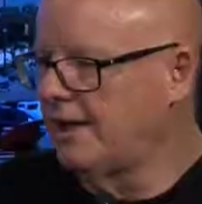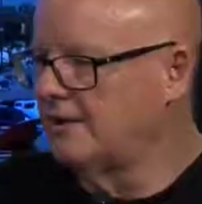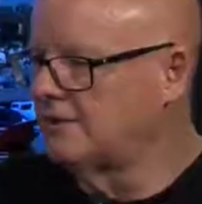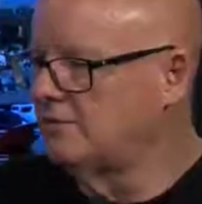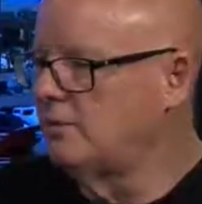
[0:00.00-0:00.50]

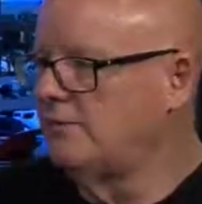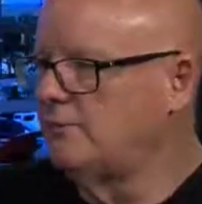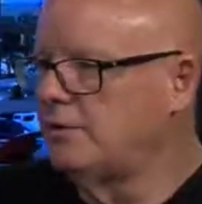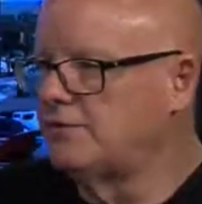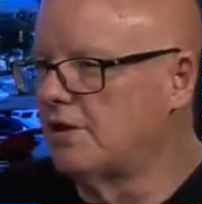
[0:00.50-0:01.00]
at too.
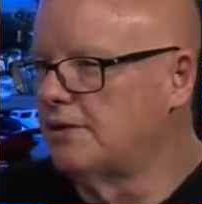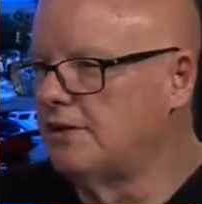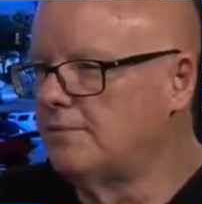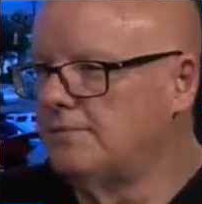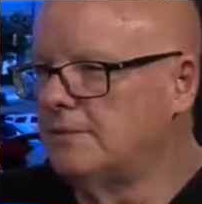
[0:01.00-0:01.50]
We've talked
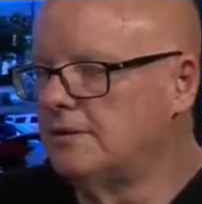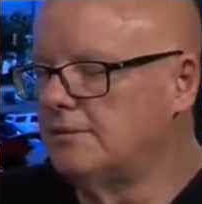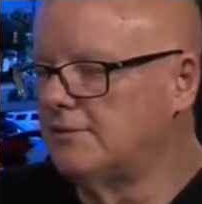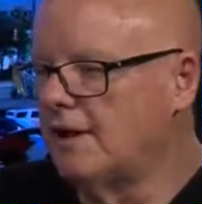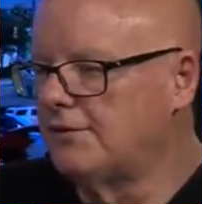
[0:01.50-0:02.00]
here
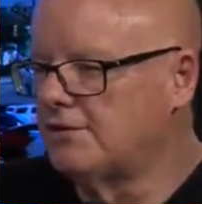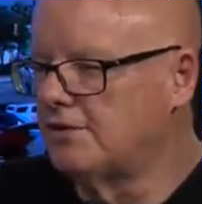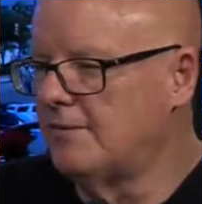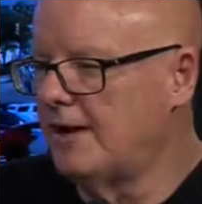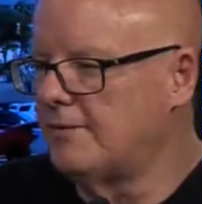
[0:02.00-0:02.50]
on Life
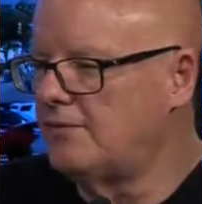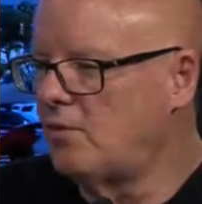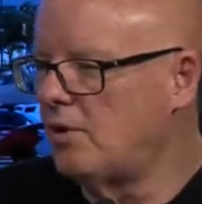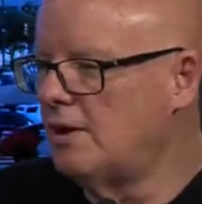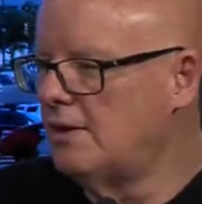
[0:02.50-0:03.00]
Talk about it
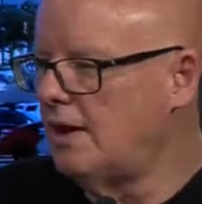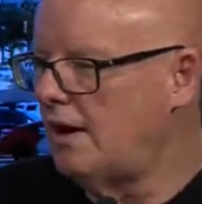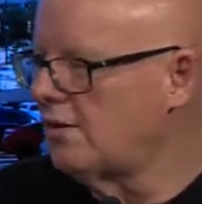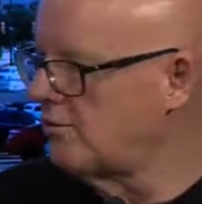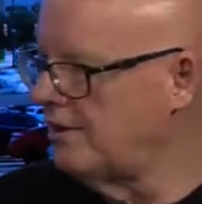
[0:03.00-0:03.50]
before.
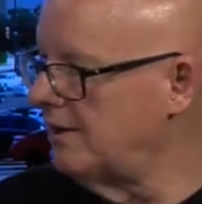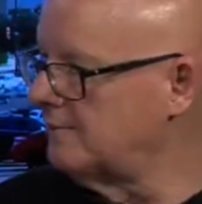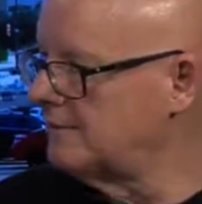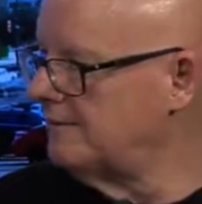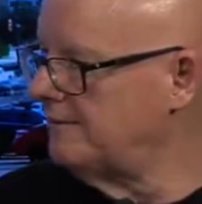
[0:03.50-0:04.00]

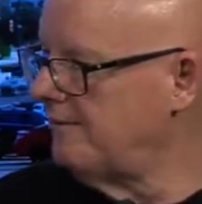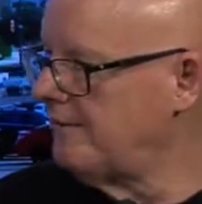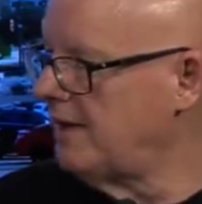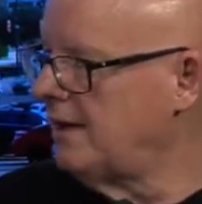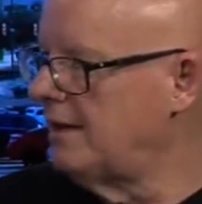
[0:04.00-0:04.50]
Holograms.
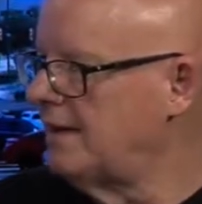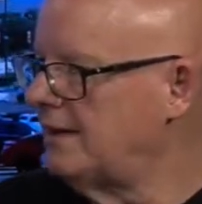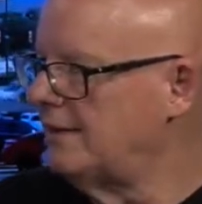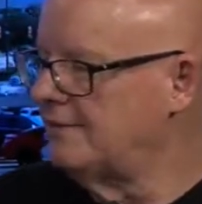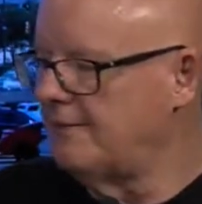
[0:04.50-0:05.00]

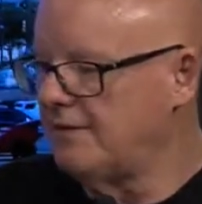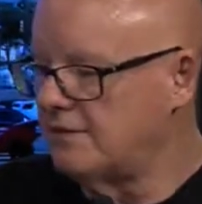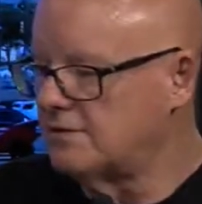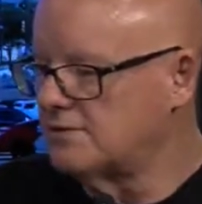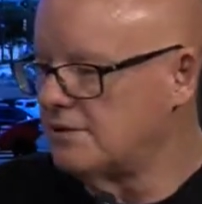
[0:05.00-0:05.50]
And
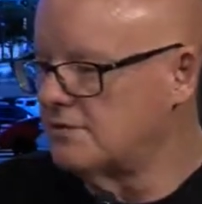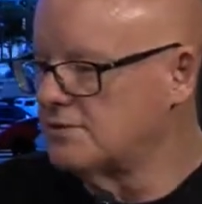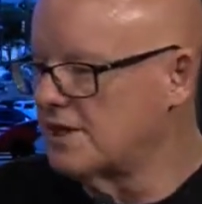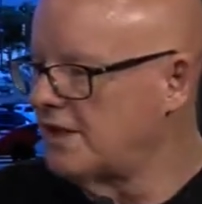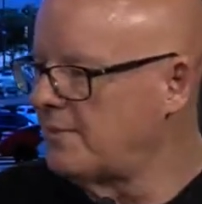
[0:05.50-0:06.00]
there
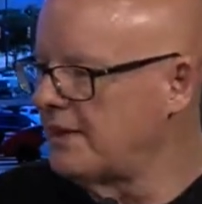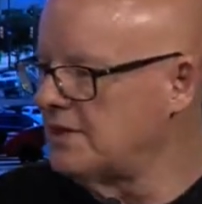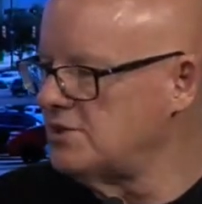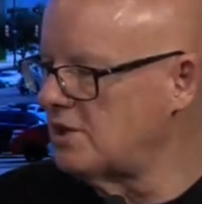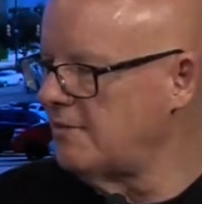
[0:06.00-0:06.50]
was a company
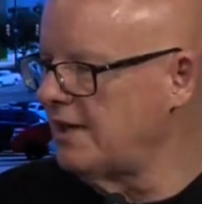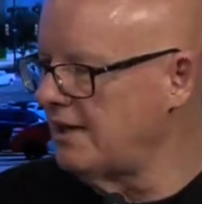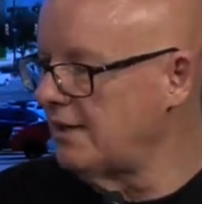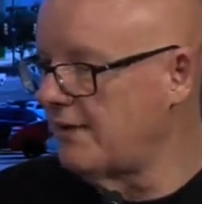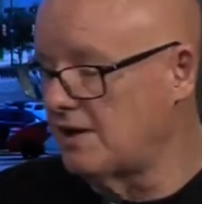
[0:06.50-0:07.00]
in Germany.
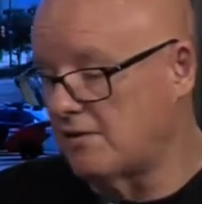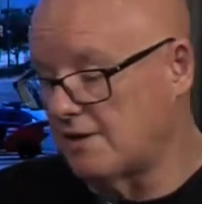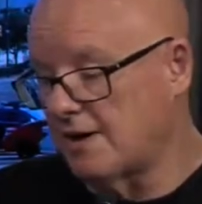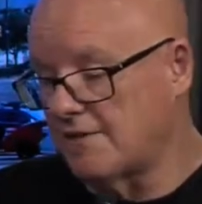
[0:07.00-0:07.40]
Now they caught a lot of